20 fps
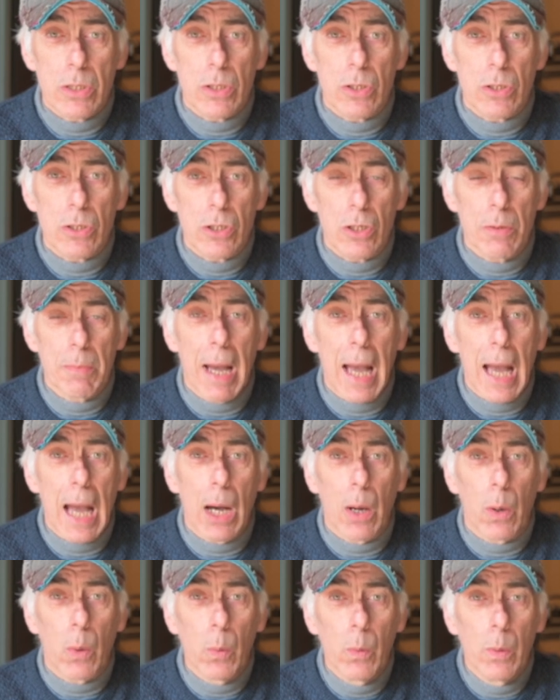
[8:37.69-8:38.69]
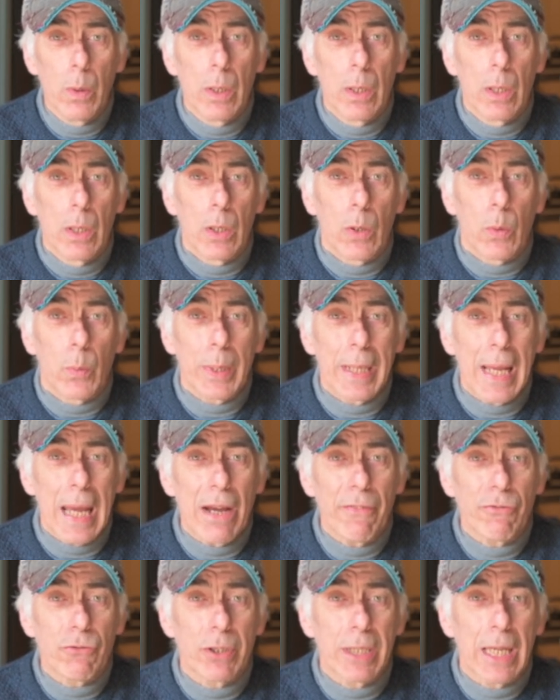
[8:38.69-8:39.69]
So somehow we
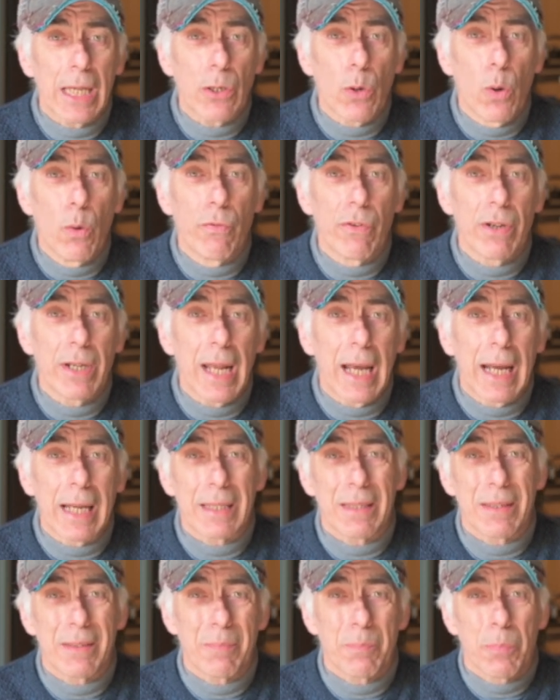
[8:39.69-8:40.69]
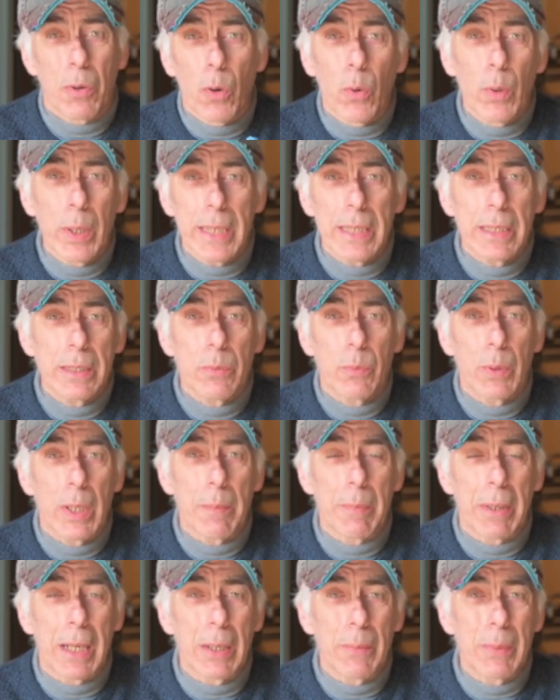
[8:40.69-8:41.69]
have to get over that point
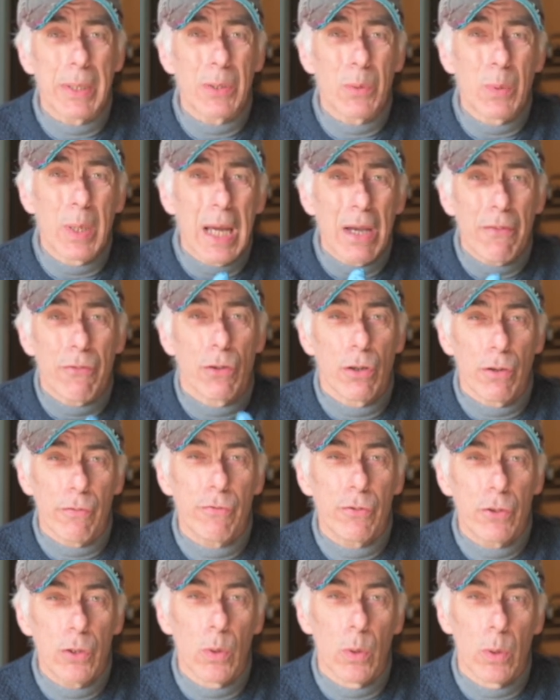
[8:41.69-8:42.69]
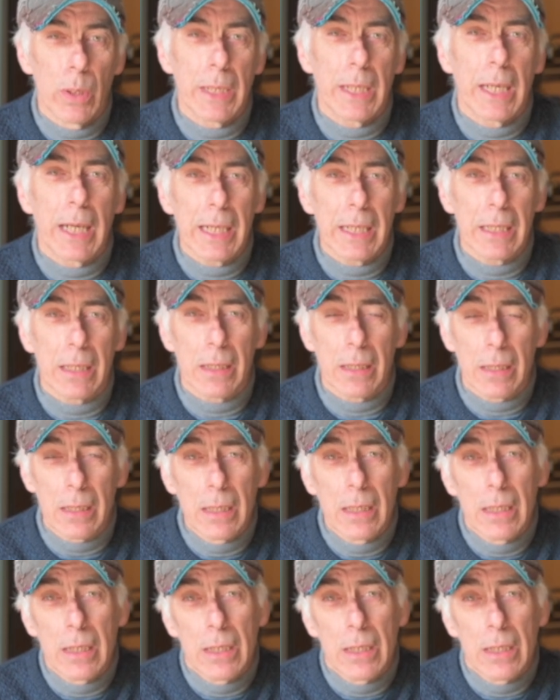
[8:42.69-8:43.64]
whereby we don't have enough fuel in idle